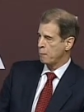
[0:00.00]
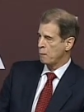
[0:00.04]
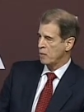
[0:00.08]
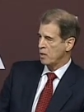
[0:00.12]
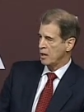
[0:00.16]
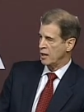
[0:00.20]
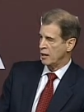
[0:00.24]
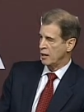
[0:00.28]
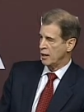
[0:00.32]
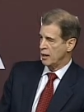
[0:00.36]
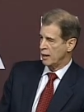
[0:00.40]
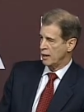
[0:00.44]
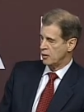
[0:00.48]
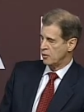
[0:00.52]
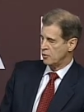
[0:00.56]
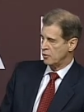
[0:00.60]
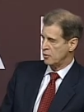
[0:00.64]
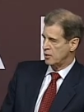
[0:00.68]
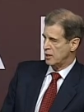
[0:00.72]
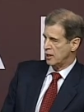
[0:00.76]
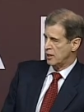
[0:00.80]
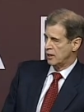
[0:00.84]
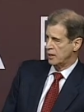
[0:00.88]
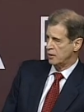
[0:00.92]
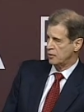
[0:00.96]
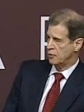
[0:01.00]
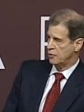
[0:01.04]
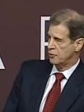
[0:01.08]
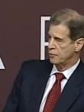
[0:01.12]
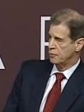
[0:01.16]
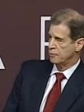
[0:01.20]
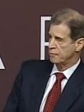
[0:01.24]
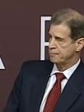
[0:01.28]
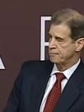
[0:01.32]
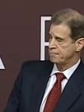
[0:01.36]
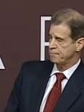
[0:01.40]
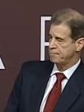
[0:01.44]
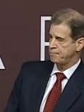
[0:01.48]
the United States
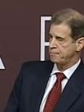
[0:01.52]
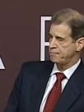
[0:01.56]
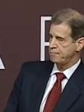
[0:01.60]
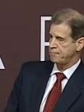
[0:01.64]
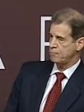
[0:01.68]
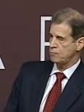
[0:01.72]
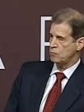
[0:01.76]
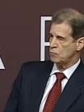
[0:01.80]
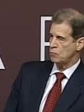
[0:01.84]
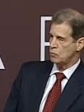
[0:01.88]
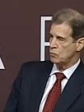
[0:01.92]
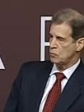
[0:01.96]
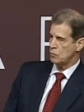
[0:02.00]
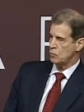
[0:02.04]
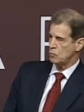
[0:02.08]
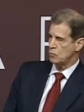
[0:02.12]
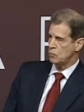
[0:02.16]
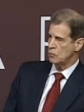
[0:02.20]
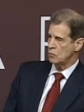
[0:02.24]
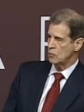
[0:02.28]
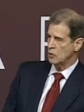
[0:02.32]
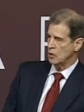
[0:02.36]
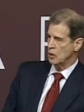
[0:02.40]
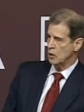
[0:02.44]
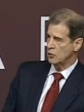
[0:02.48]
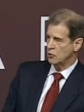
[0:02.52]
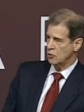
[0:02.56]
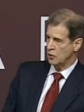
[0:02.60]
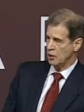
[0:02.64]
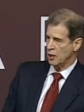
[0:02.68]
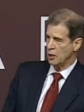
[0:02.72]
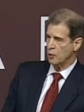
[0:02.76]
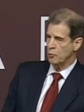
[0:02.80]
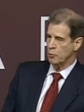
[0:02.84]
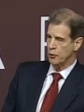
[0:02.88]
started